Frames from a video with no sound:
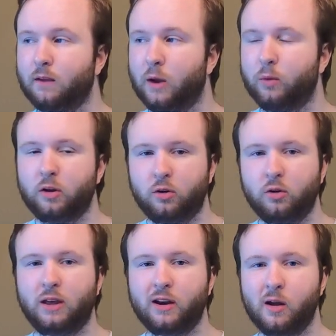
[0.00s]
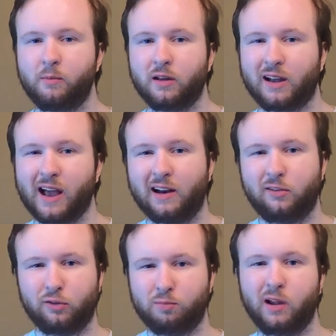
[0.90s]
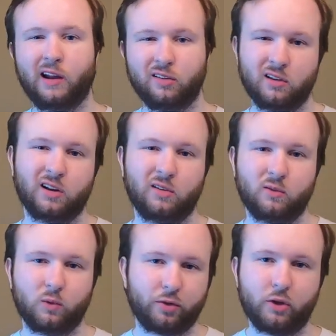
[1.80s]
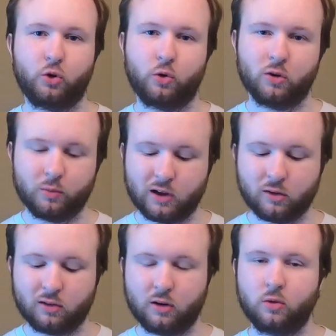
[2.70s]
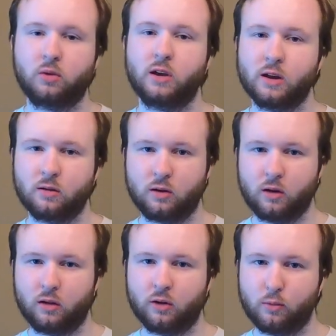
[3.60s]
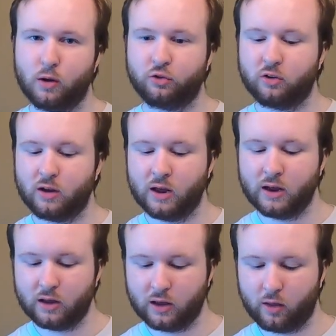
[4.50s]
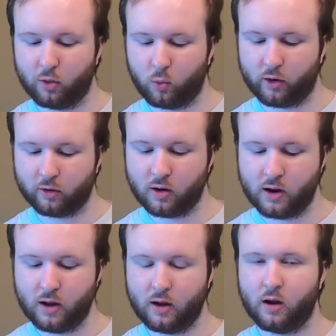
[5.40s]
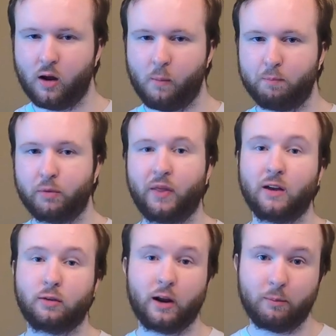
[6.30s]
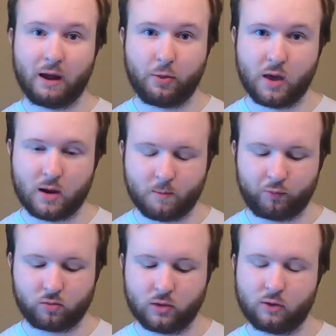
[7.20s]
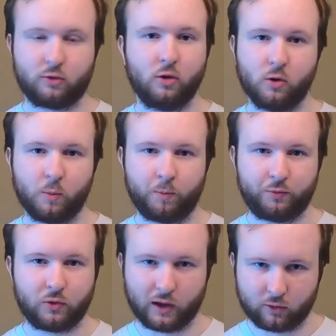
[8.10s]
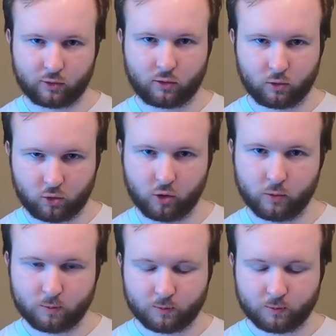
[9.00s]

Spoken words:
when you do get them, it kind of just blends in with the noodle because they do get a little mushy in the water. But that's not a bad thing. They still taste good.